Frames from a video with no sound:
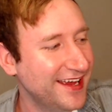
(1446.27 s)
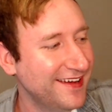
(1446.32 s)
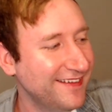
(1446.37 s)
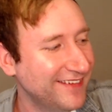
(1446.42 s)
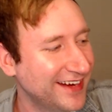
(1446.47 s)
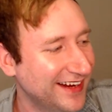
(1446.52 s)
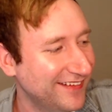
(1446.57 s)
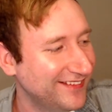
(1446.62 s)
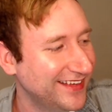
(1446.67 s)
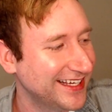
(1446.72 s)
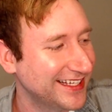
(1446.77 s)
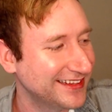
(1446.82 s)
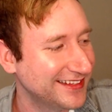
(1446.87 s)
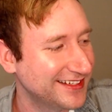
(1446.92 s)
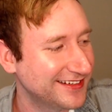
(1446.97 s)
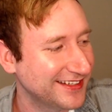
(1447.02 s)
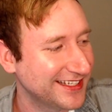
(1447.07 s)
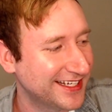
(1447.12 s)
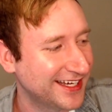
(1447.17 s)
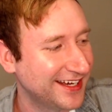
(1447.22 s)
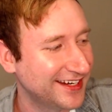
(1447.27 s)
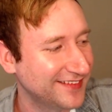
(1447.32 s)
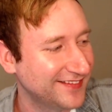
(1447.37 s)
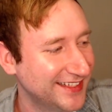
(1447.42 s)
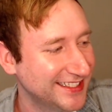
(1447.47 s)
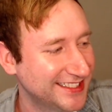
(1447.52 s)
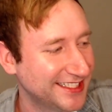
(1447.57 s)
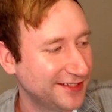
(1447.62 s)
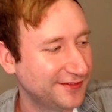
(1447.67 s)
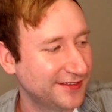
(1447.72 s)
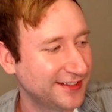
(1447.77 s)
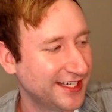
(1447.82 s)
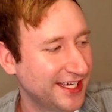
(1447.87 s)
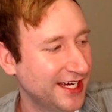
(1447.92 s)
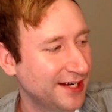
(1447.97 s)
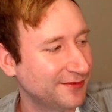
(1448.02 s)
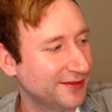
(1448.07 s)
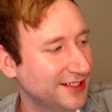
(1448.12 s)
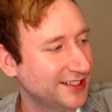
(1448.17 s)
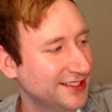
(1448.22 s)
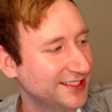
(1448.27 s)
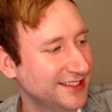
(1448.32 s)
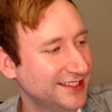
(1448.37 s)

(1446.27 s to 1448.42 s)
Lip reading: when I'm like literally cutting myself on camera.